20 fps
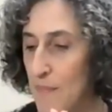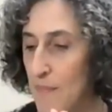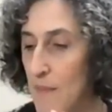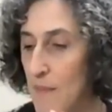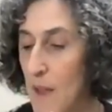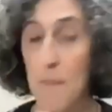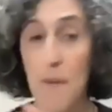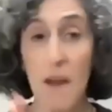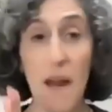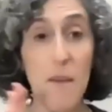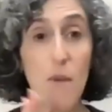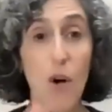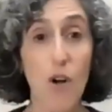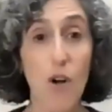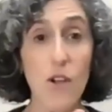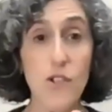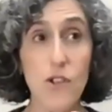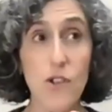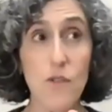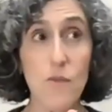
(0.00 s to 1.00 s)
But I'm
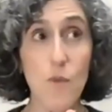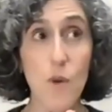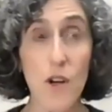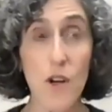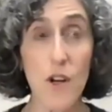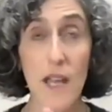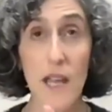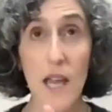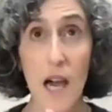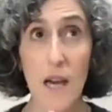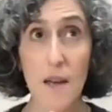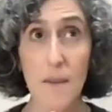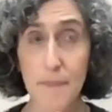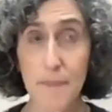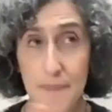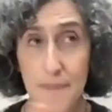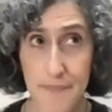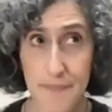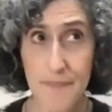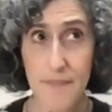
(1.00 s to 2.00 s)
also working on
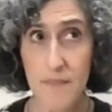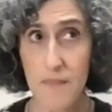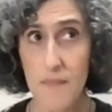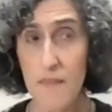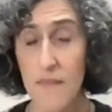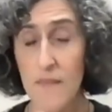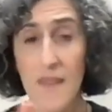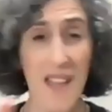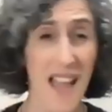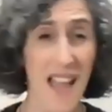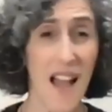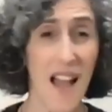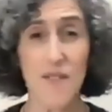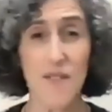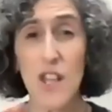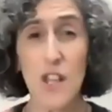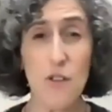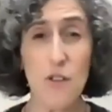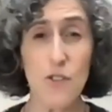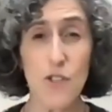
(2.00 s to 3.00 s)

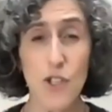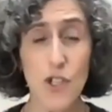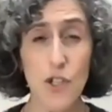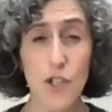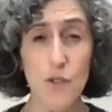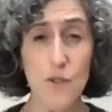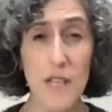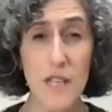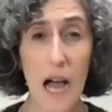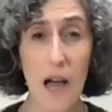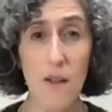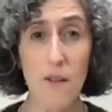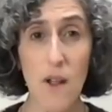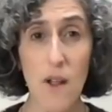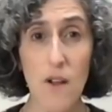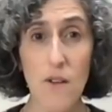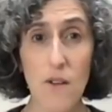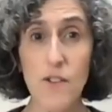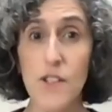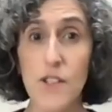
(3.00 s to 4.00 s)
having those 2
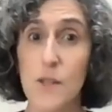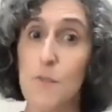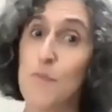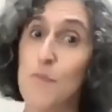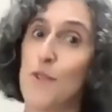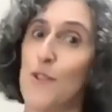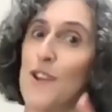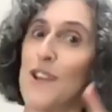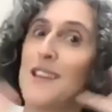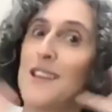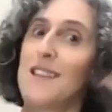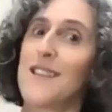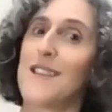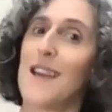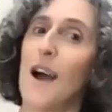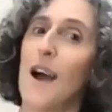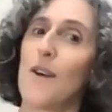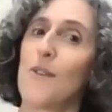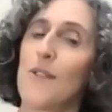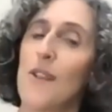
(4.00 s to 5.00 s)
downloads, the pretty
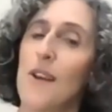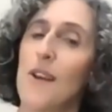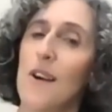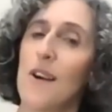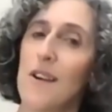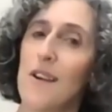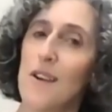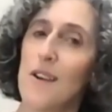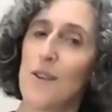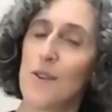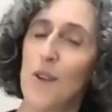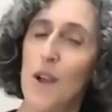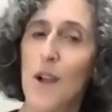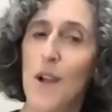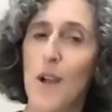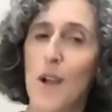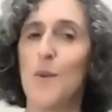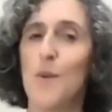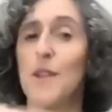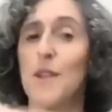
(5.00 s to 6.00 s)
download
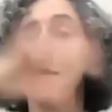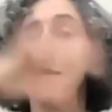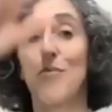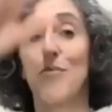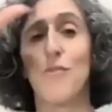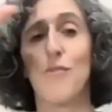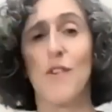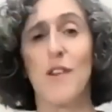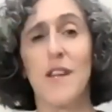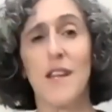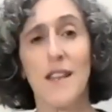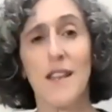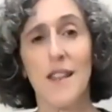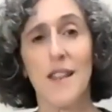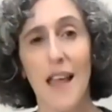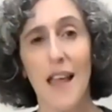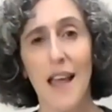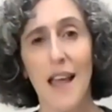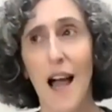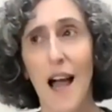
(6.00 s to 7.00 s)
with the pretty
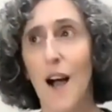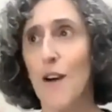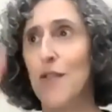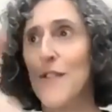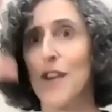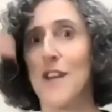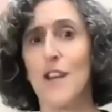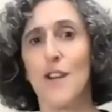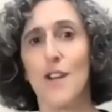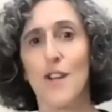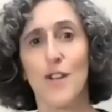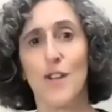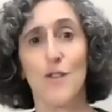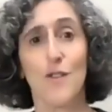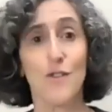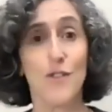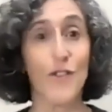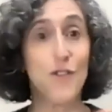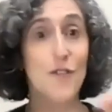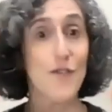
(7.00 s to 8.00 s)
layout that
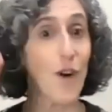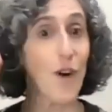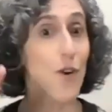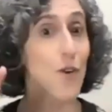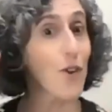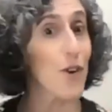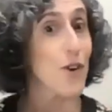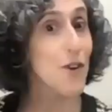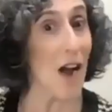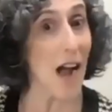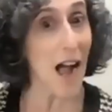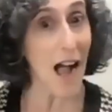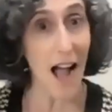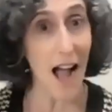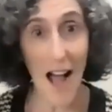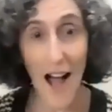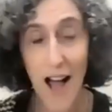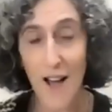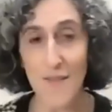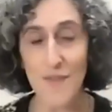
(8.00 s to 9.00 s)
includes
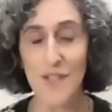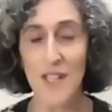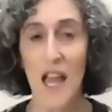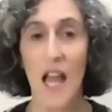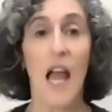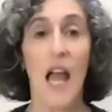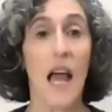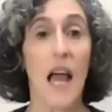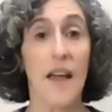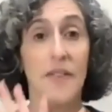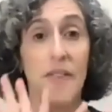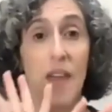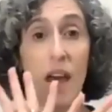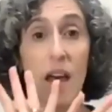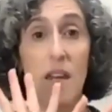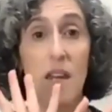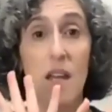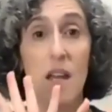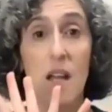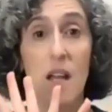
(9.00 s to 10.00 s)
photographs, and
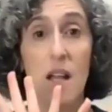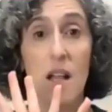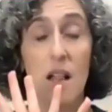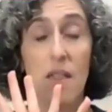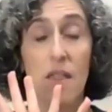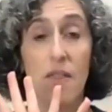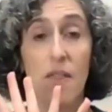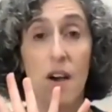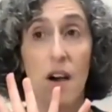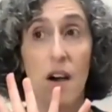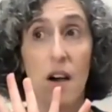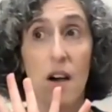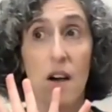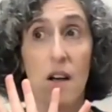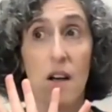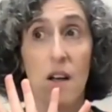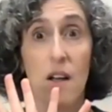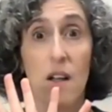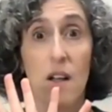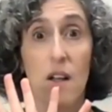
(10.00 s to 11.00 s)
then
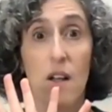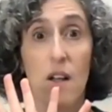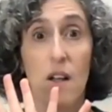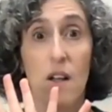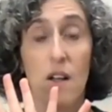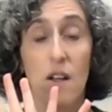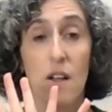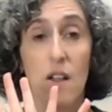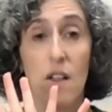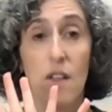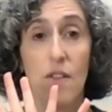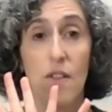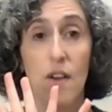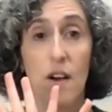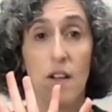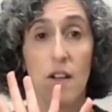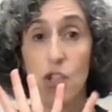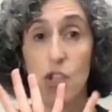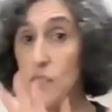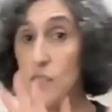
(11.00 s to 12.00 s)
the
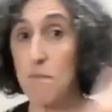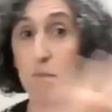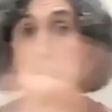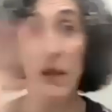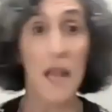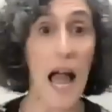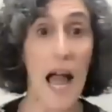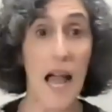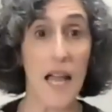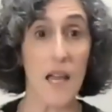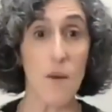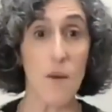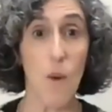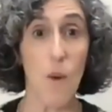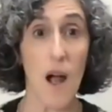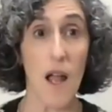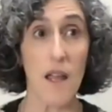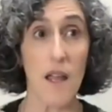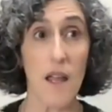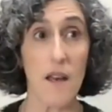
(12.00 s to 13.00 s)
just black and
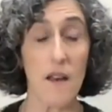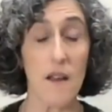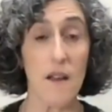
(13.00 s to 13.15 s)
white